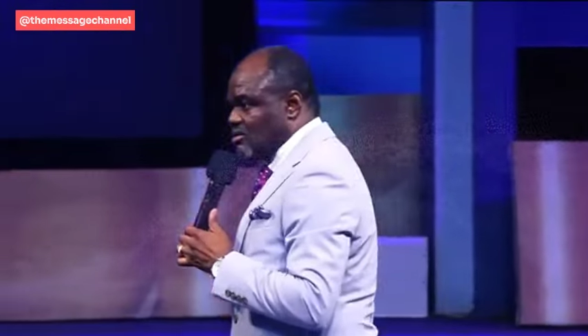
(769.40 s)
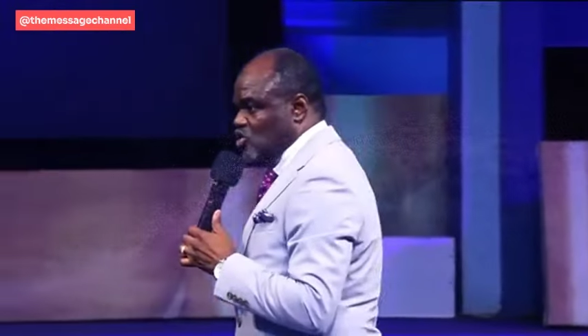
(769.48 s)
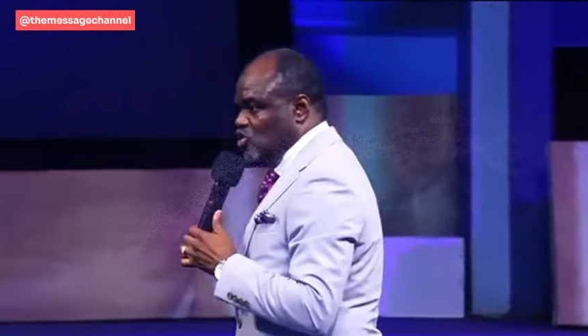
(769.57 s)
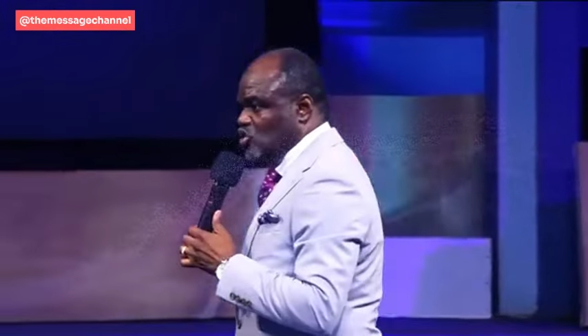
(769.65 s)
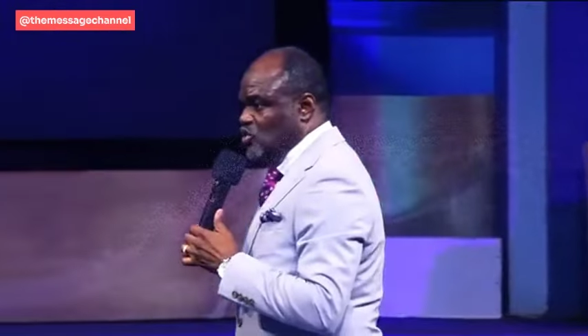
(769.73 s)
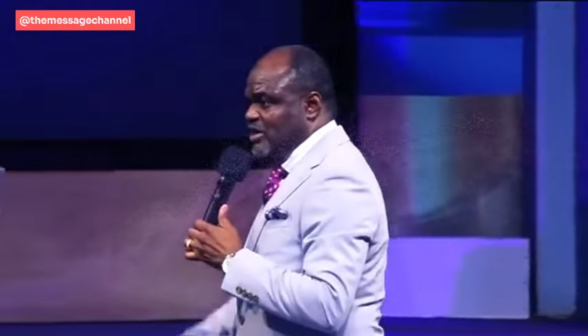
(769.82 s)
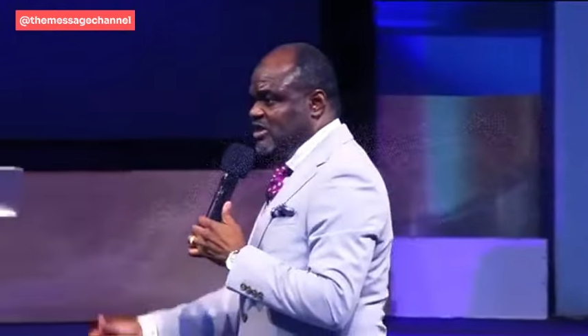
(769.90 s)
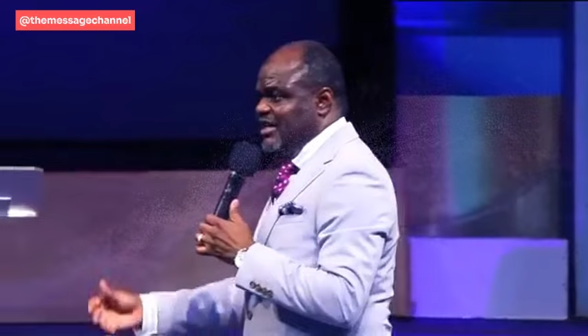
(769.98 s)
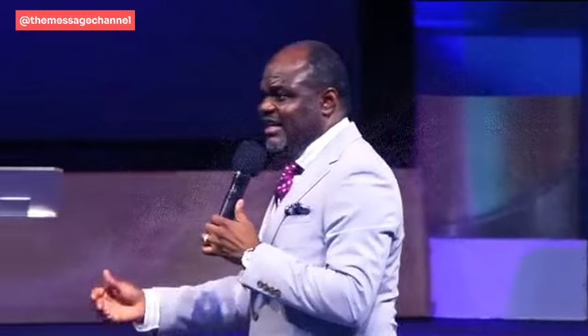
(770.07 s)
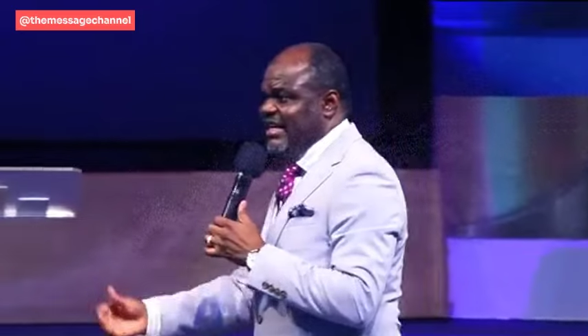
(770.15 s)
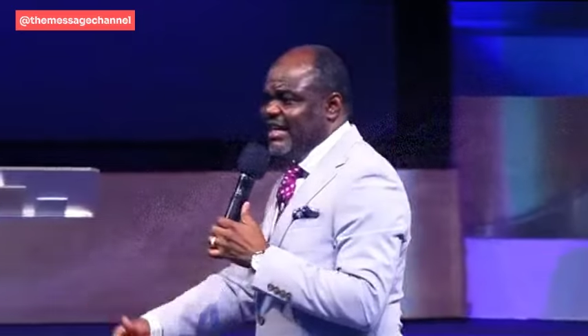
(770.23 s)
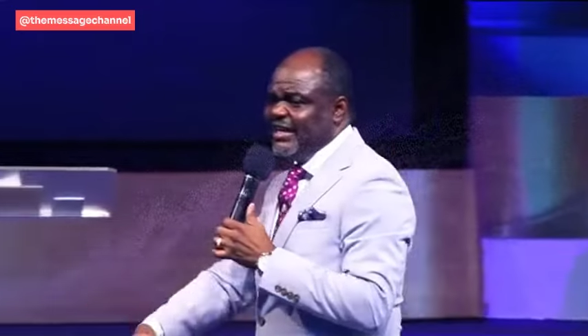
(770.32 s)
Children's
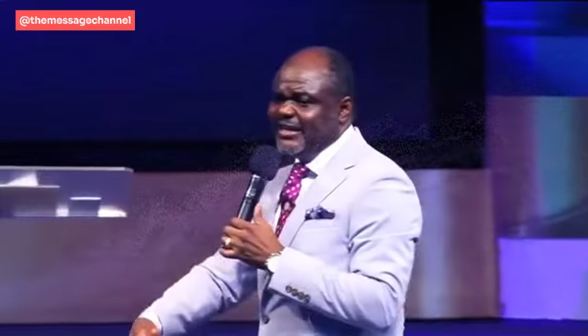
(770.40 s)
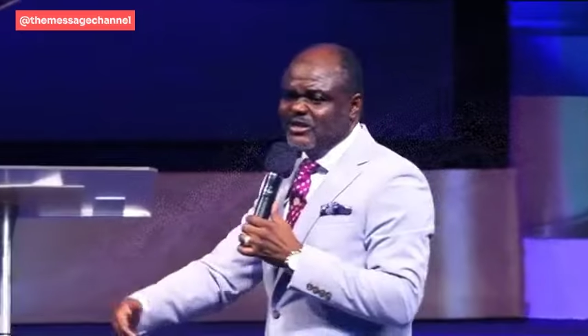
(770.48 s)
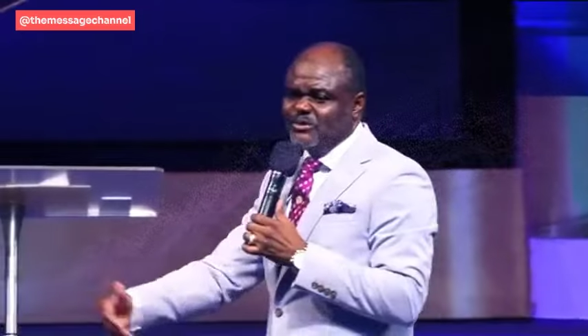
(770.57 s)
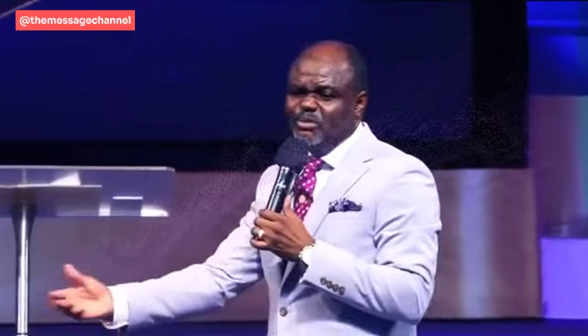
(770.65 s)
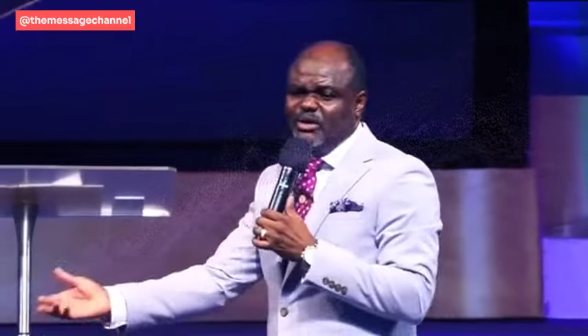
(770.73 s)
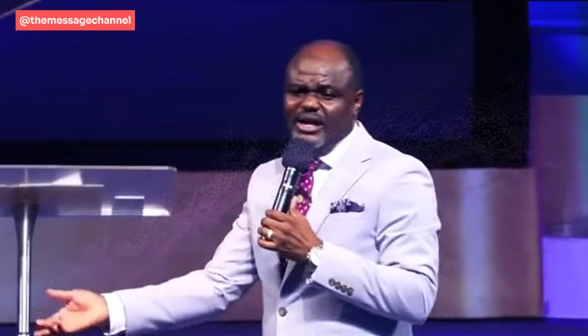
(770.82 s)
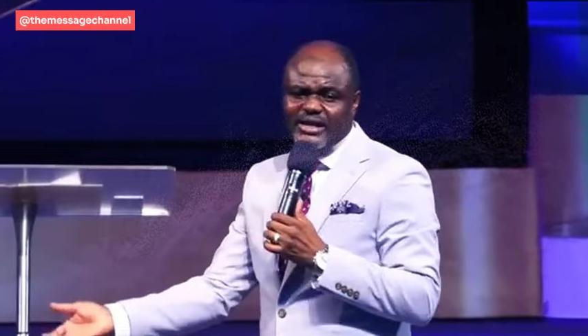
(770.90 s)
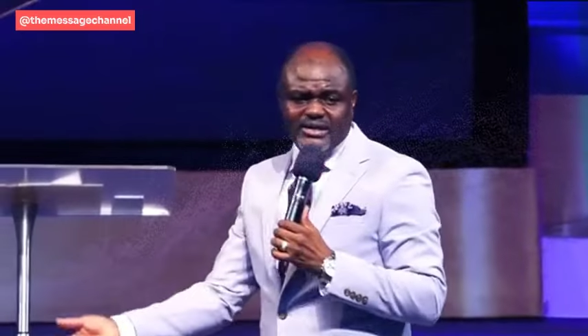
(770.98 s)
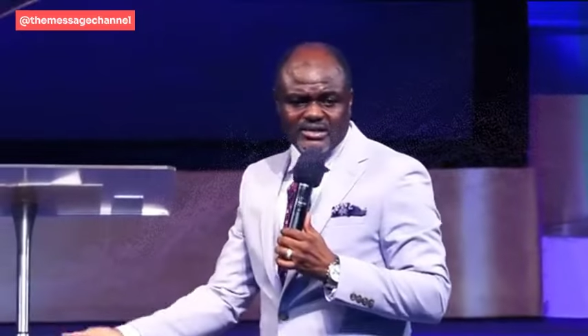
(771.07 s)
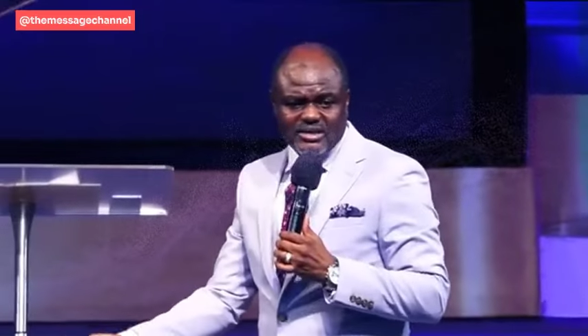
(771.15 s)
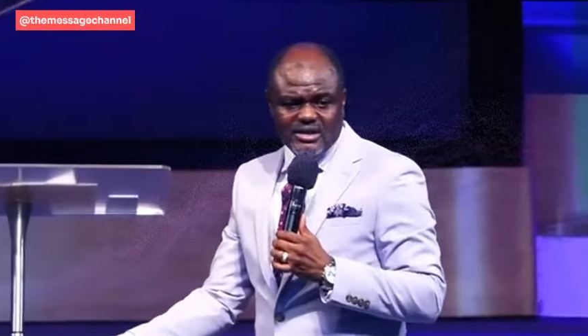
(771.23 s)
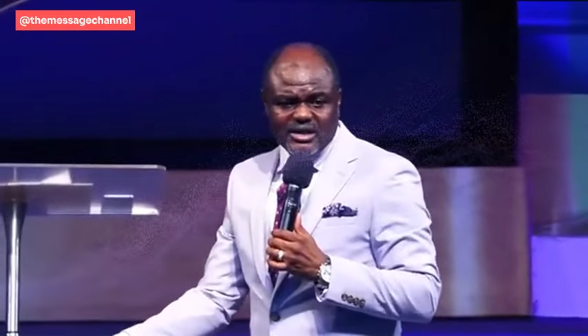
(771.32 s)
healing is
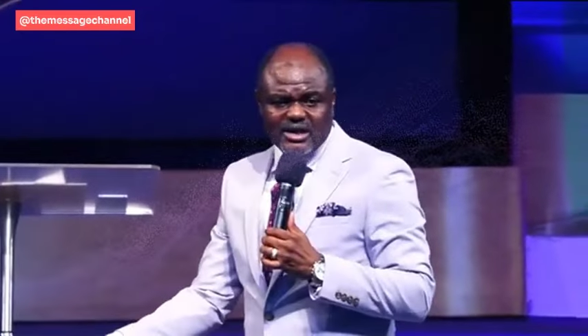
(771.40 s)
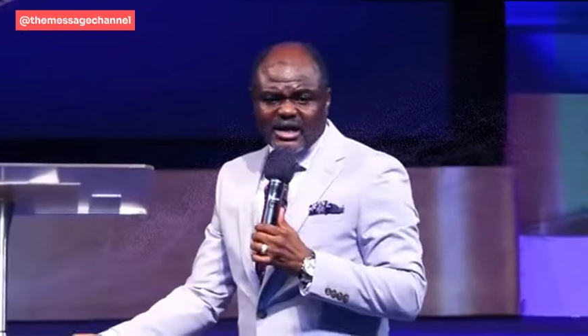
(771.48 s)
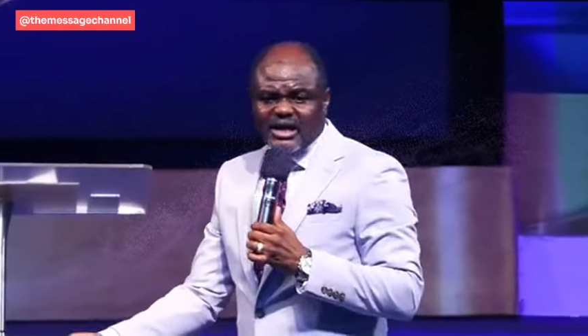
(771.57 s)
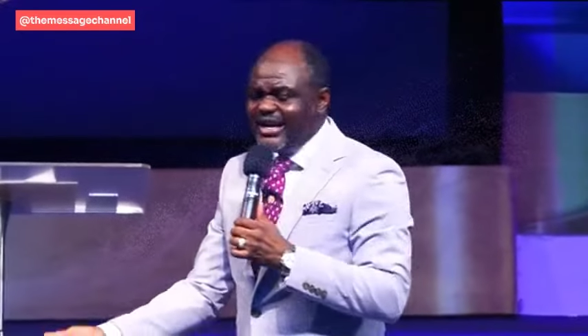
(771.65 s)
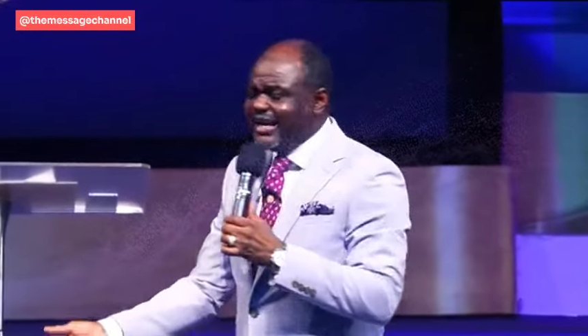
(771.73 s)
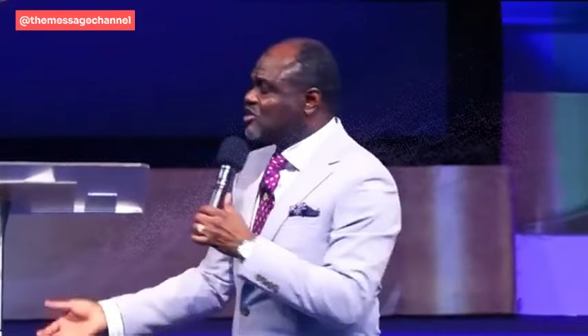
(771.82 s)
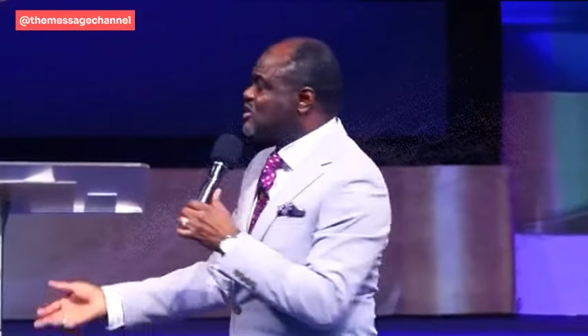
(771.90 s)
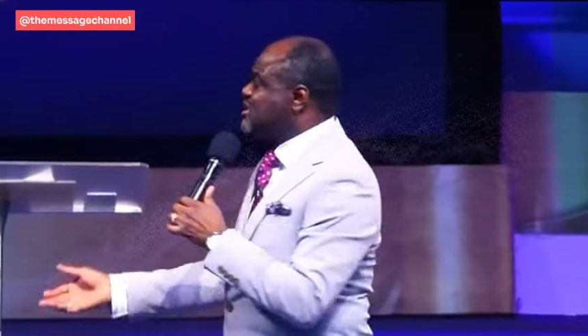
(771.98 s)
bread. That's to